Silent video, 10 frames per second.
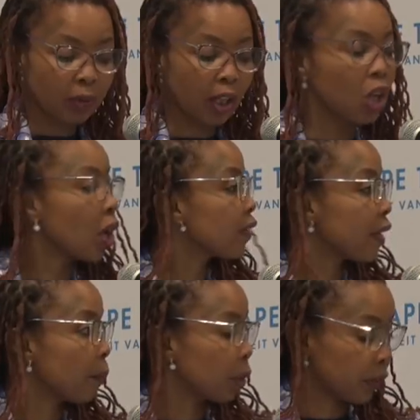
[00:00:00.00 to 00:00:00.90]
are not
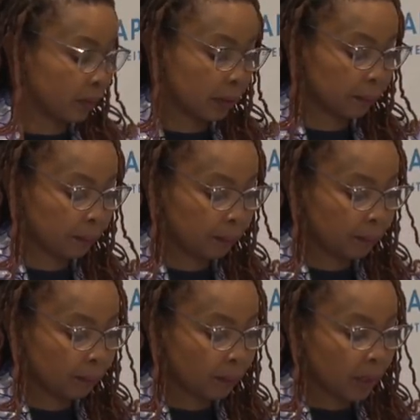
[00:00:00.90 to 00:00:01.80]
separate.
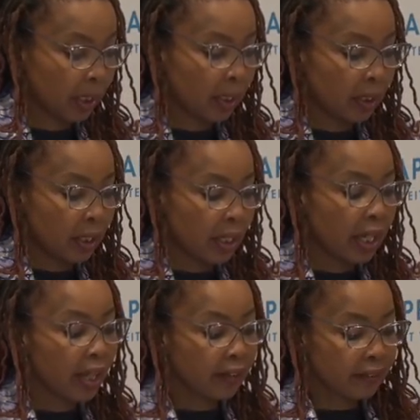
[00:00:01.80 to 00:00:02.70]

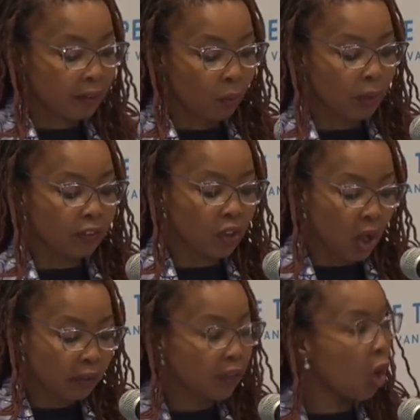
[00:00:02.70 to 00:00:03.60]
His was
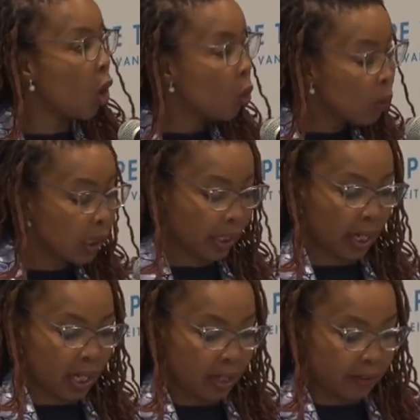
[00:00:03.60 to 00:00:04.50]
not only
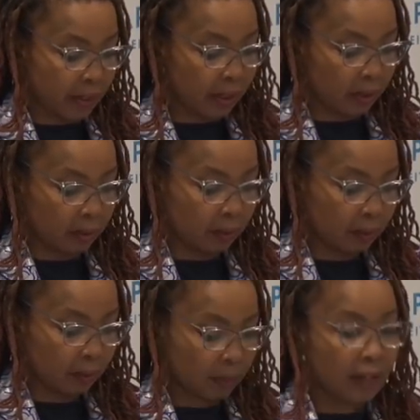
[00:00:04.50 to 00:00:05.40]
an ideal,
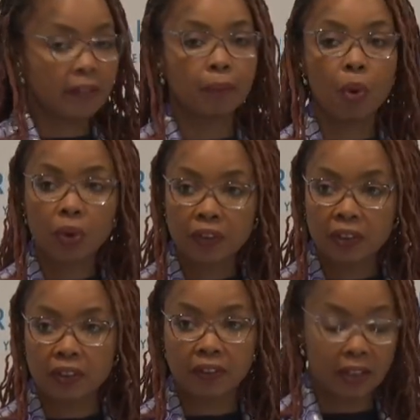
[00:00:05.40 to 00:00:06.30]
as important
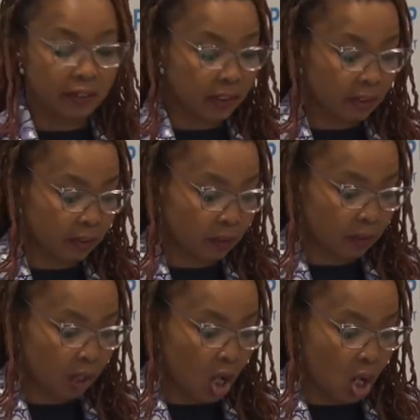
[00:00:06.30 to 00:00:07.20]
as ideals
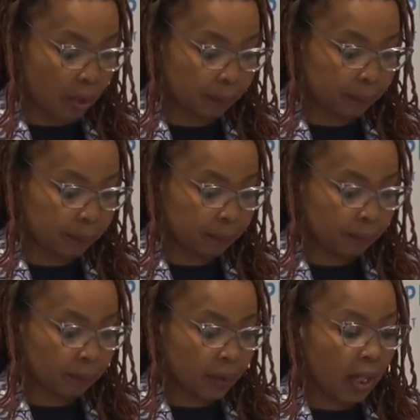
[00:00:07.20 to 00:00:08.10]
are.
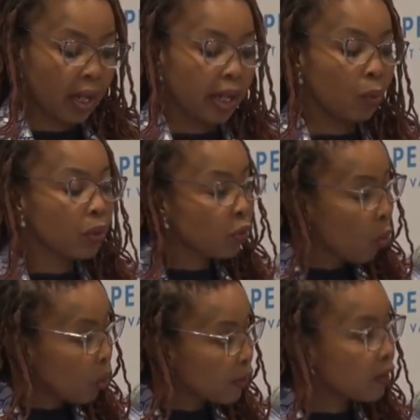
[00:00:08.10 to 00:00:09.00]
It was
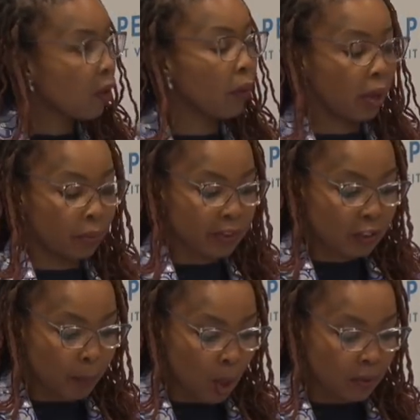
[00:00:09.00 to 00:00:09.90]
also a
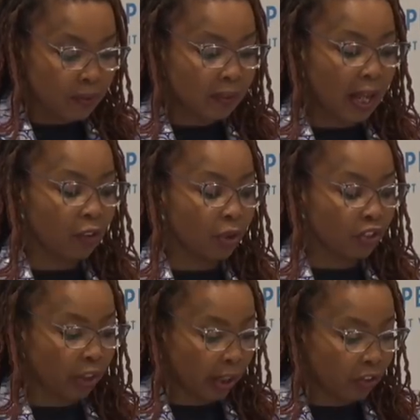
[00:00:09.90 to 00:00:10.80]
response and
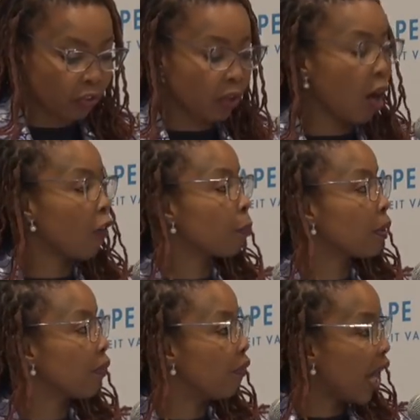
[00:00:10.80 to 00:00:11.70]
rejection of
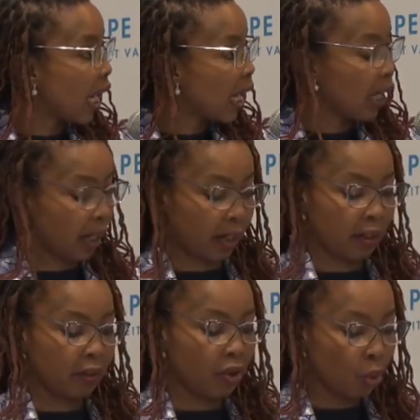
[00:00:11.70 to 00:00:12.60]
prevailing
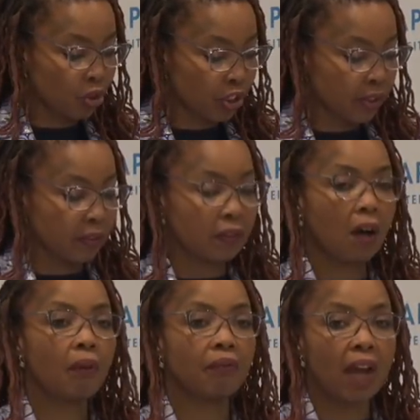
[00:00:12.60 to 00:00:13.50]
notions
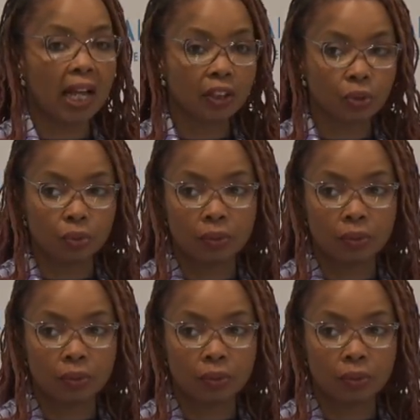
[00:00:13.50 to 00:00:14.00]
of value,